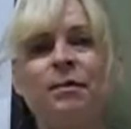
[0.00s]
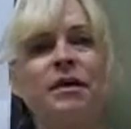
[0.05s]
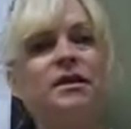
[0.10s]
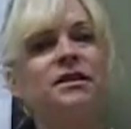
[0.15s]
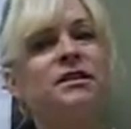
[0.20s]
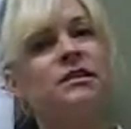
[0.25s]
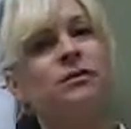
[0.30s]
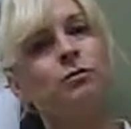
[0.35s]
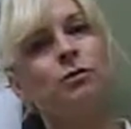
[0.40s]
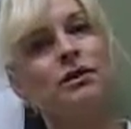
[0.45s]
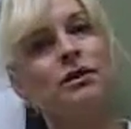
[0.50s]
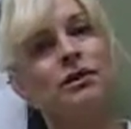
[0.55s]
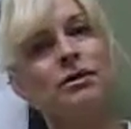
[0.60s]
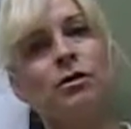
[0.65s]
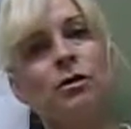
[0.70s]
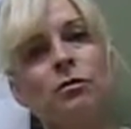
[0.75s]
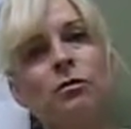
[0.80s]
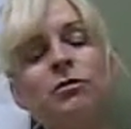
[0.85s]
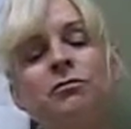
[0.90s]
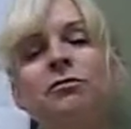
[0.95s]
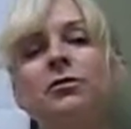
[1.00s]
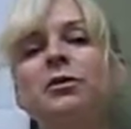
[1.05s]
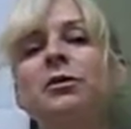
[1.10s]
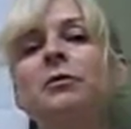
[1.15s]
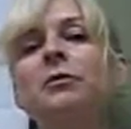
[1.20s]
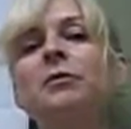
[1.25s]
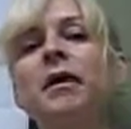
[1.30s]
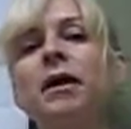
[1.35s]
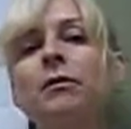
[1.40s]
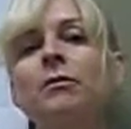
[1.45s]
means is what's normal for your
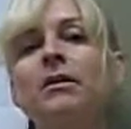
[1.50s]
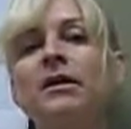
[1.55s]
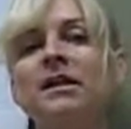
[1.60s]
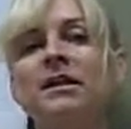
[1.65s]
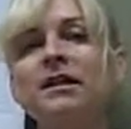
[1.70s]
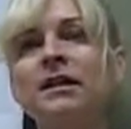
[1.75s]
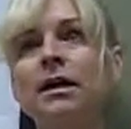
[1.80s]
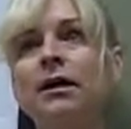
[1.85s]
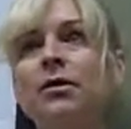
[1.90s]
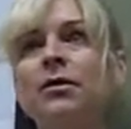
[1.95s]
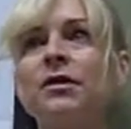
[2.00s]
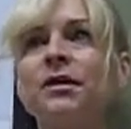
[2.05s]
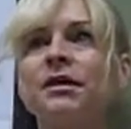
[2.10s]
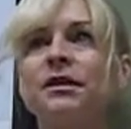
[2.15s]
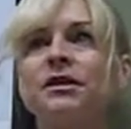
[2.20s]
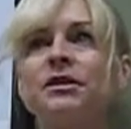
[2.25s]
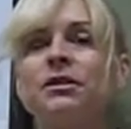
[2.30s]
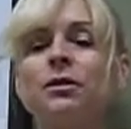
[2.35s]
pet when it's healthy.